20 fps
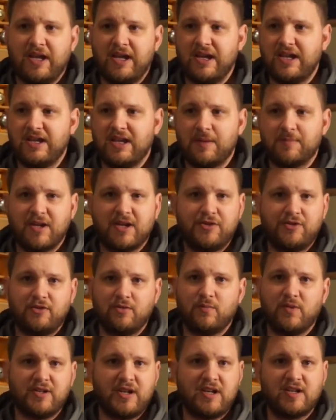hey, I'm not
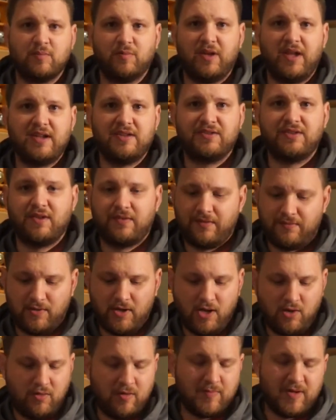sure what kind of blades to
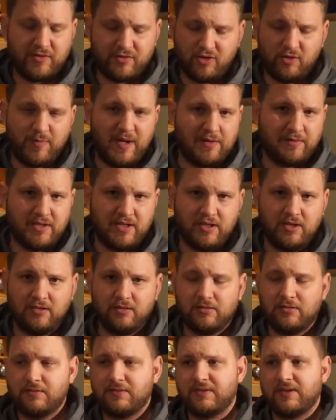throw, I'm not sure about
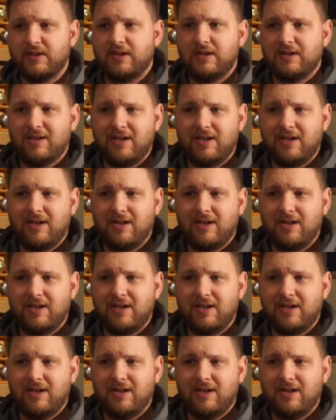colors,